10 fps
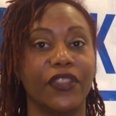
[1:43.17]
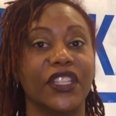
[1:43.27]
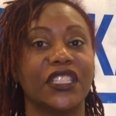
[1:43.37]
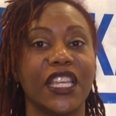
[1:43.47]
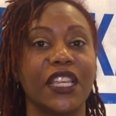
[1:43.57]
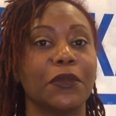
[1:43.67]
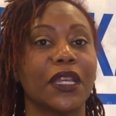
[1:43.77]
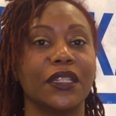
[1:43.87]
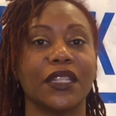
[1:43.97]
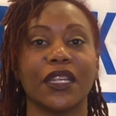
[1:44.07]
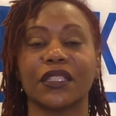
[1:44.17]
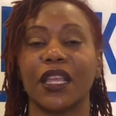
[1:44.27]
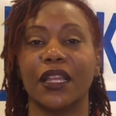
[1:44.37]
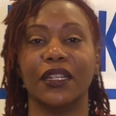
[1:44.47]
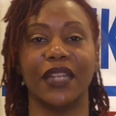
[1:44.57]
The team
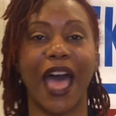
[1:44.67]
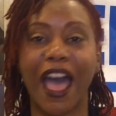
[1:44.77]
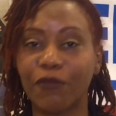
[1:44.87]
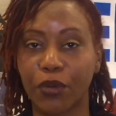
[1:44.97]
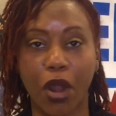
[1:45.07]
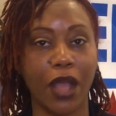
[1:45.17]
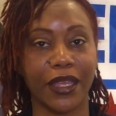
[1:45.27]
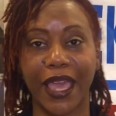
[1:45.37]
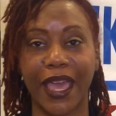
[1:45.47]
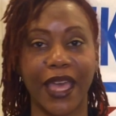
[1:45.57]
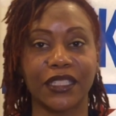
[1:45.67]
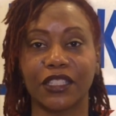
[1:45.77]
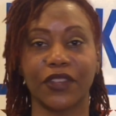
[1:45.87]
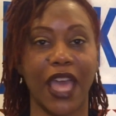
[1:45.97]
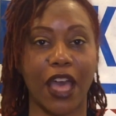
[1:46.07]
conducts live
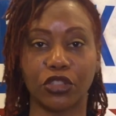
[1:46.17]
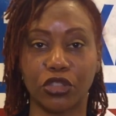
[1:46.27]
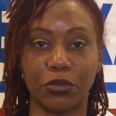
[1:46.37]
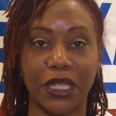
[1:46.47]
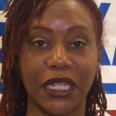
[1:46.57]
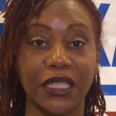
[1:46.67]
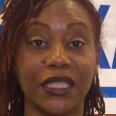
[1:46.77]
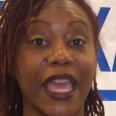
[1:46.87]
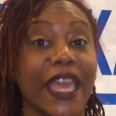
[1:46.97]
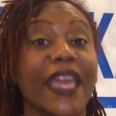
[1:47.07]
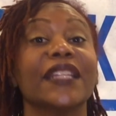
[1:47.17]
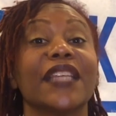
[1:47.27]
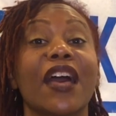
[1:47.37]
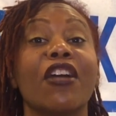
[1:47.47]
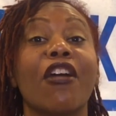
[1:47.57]
broadcasts of council meetings
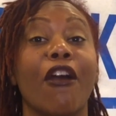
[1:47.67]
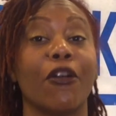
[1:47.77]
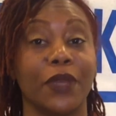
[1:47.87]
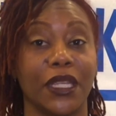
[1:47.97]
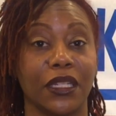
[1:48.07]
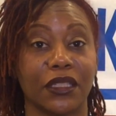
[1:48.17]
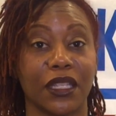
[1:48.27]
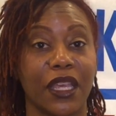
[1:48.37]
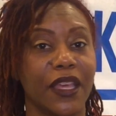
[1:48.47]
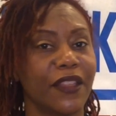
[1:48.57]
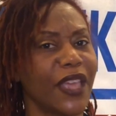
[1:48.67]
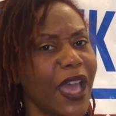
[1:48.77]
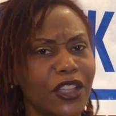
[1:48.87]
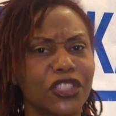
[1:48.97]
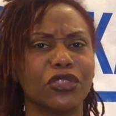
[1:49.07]
and town hall meetings.
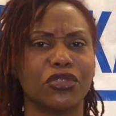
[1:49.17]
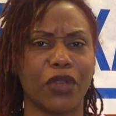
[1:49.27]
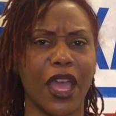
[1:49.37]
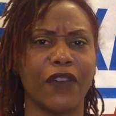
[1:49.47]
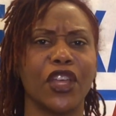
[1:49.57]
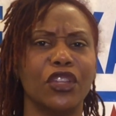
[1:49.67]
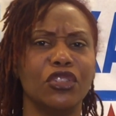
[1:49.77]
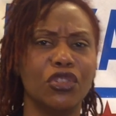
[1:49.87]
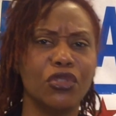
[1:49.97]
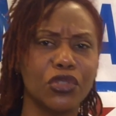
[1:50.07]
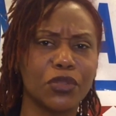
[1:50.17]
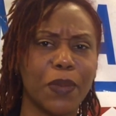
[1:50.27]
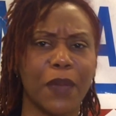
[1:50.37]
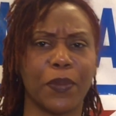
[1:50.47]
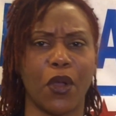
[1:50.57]
They also draft
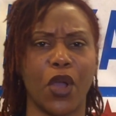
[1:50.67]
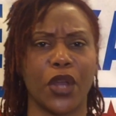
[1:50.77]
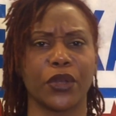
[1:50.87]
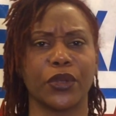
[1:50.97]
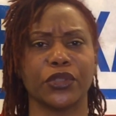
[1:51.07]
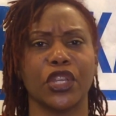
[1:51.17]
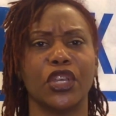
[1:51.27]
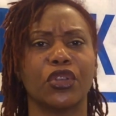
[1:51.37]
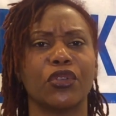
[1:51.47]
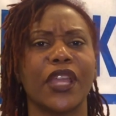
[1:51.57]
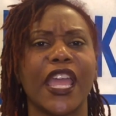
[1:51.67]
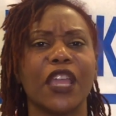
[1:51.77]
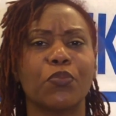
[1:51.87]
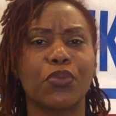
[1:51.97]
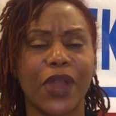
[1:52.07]
newspaper articles,
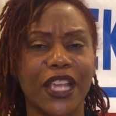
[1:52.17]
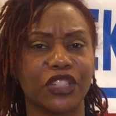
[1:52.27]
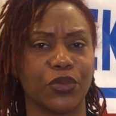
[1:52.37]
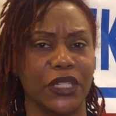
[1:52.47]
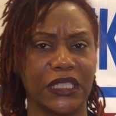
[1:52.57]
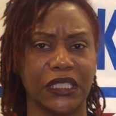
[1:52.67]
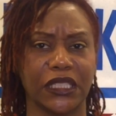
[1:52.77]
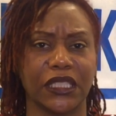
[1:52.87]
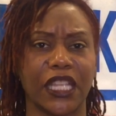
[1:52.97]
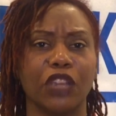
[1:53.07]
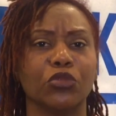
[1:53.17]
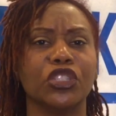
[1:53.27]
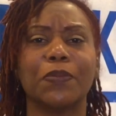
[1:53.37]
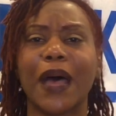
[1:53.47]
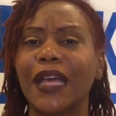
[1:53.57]
create press releases, and
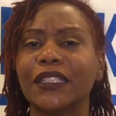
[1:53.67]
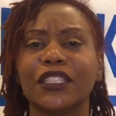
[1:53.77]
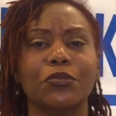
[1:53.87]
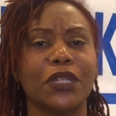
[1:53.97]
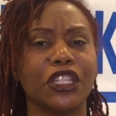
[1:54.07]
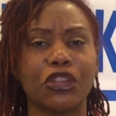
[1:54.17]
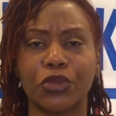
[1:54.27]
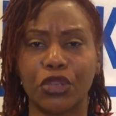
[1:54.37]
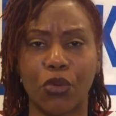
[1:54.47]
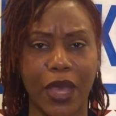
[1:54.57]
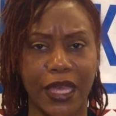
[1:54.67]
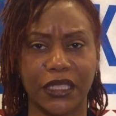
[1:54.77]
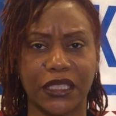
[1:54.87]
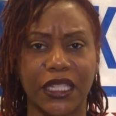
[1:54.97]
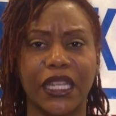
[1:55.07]
respond to media
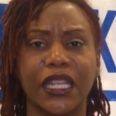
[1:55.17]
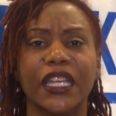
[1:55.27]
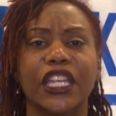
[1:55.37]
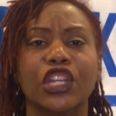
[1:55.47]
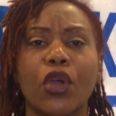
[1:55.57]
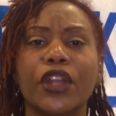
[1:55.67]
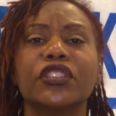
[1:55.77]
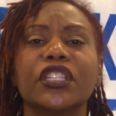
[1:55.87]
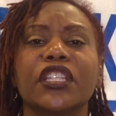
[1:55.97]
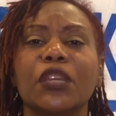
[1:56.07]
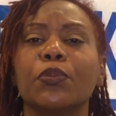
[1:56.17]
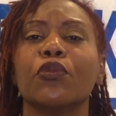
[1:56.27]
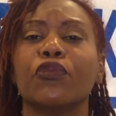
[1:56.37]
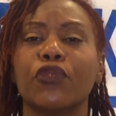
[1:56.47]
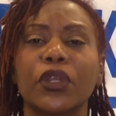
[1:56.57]
requests. In order to
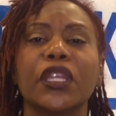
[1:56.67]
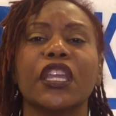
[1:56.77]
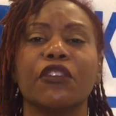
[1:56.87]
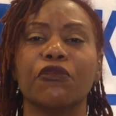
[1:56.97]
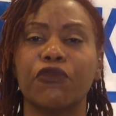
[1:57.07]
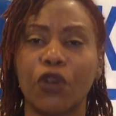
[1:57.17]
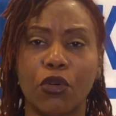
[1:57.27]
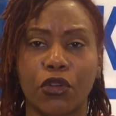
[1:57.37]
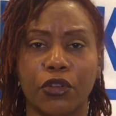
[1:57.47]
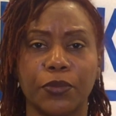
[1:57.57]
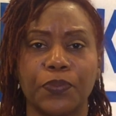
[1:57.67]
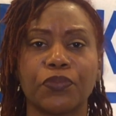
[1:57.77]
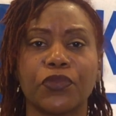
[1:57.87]
keep you fully informed,